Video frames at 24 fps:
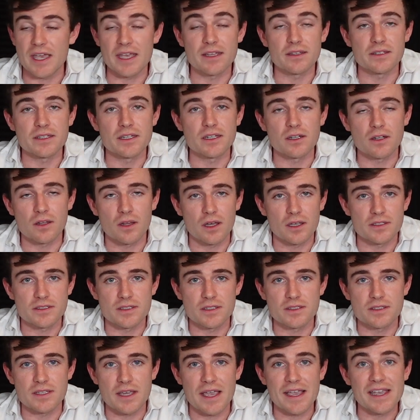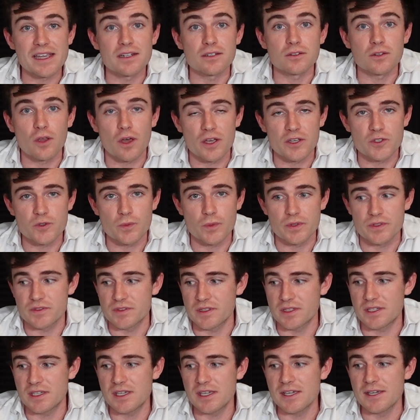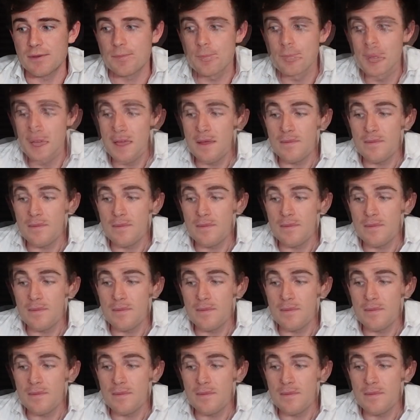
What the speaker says: Alien Closets and Lost Was the Key.